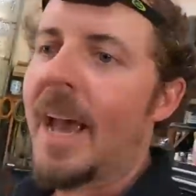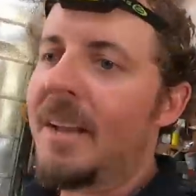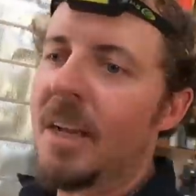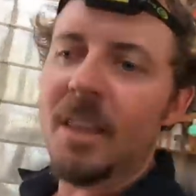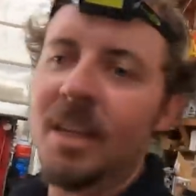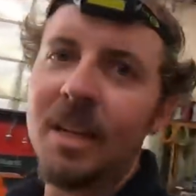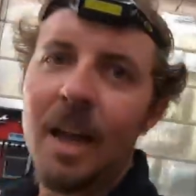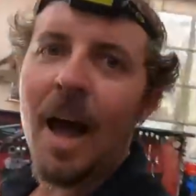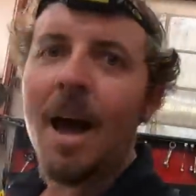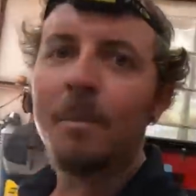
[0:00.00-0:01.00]
ain't
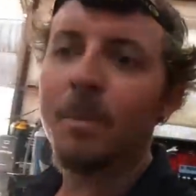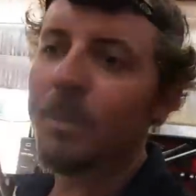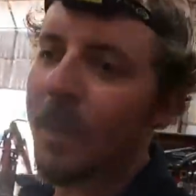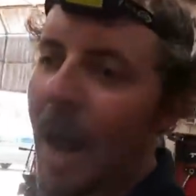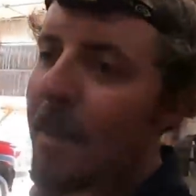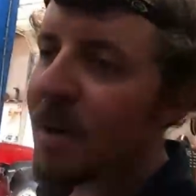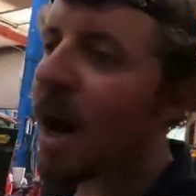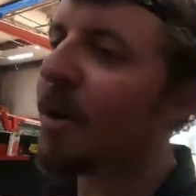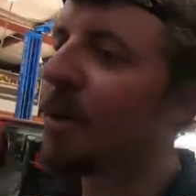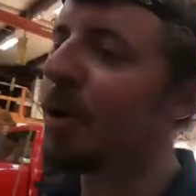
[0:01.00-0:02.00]
nothing, I'm, I'm
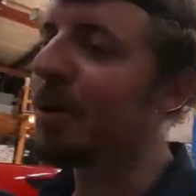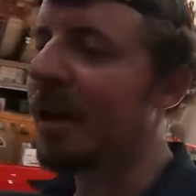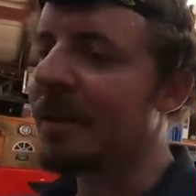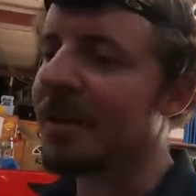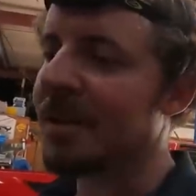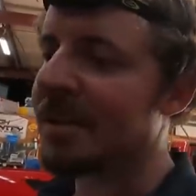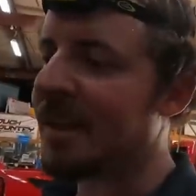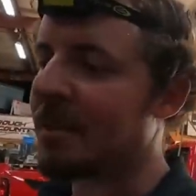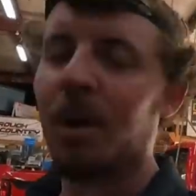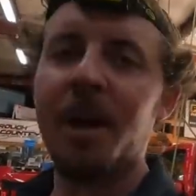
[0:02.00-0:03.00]
not gonna do nothing because
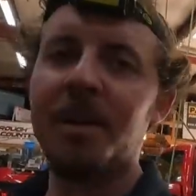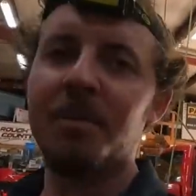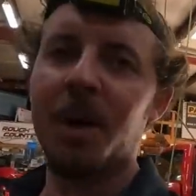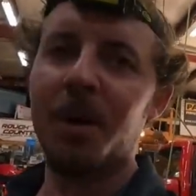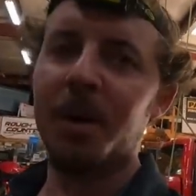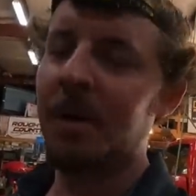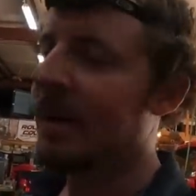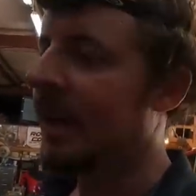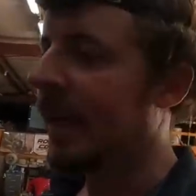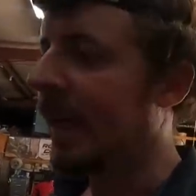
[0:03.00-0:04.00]
that's a brand new motor
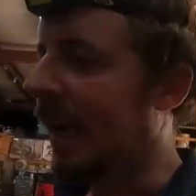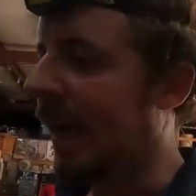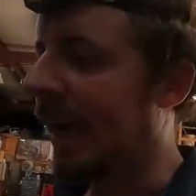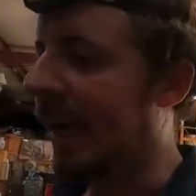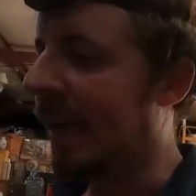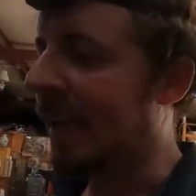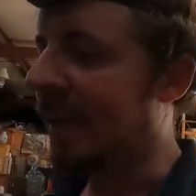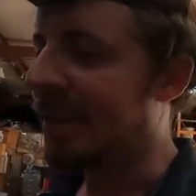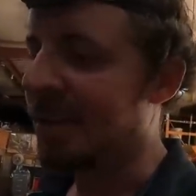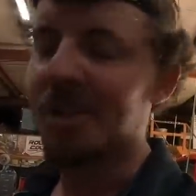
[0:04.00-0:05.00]

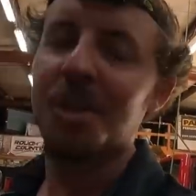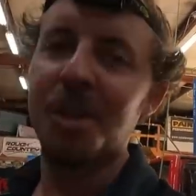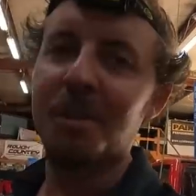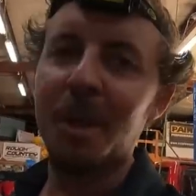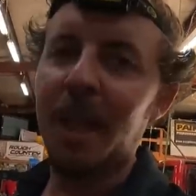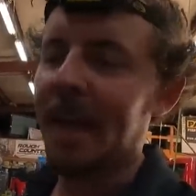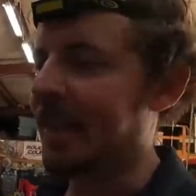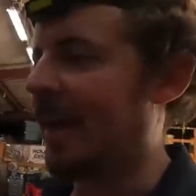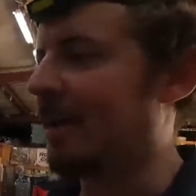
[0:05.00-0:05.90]
and just shouldn't be like